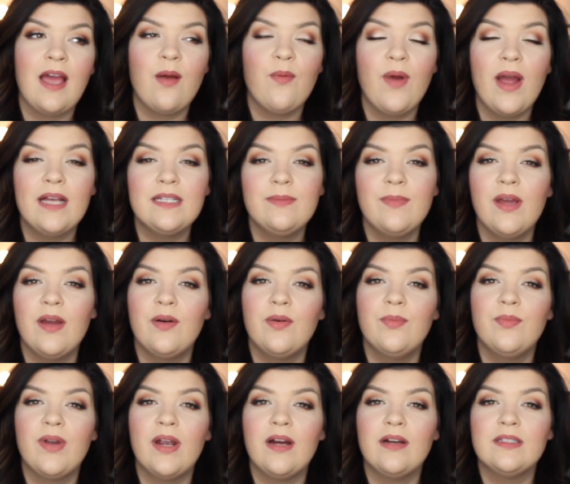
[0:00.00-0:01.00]
I wax my
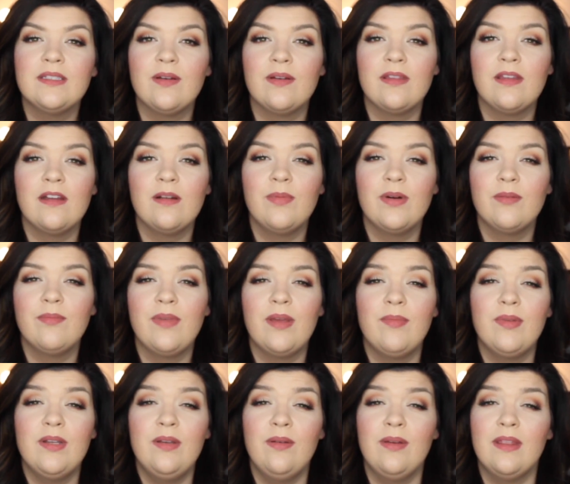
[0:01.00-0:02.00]
own brows, so I thought about
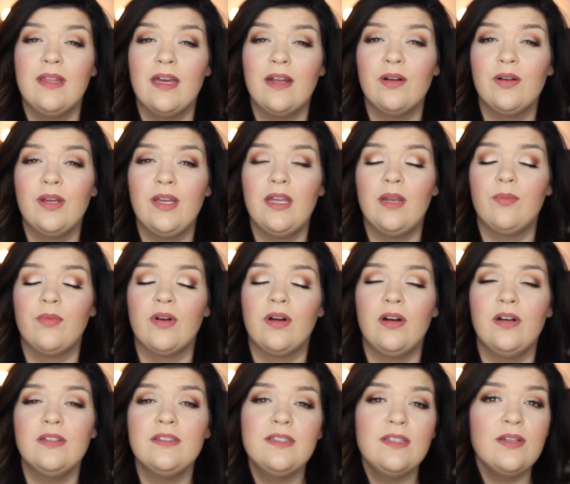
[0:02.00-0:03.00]
maybe doing that on camera
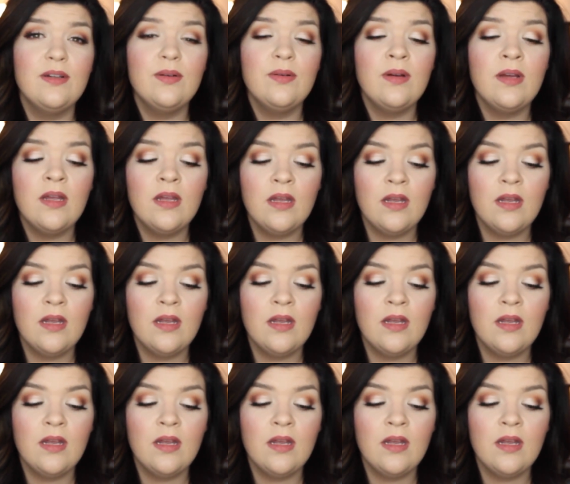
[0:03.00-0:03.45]
also.